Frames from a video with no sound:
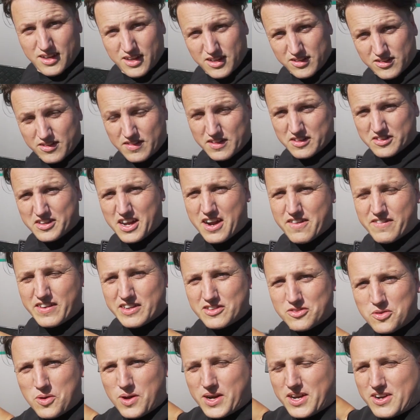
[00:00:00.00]
So this
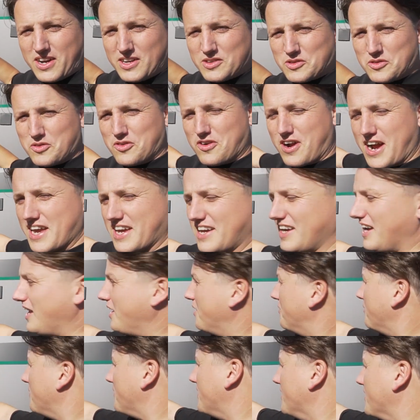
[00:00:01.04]
caravan's quite a nice grey
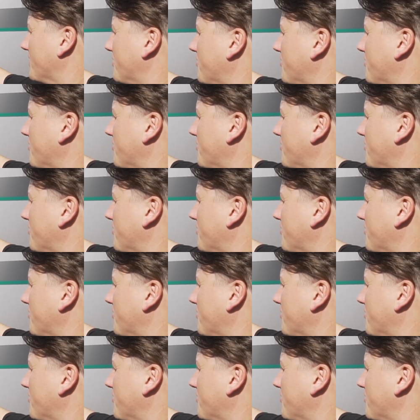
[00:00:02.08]
colour with the